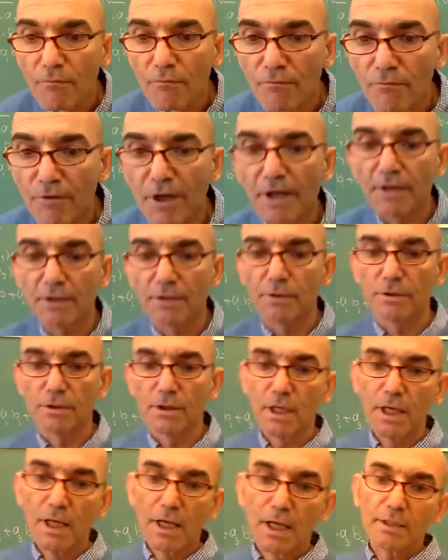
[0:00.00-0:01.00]
Very good.
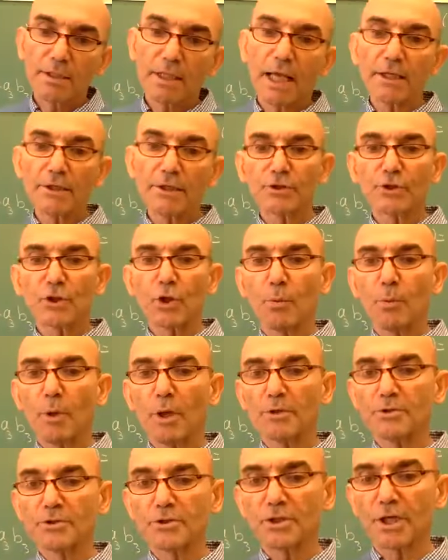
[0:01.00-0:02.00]
Thank you so
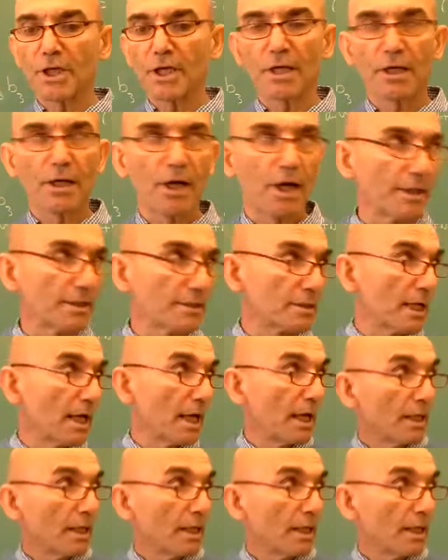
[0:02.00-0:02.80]
much, guys.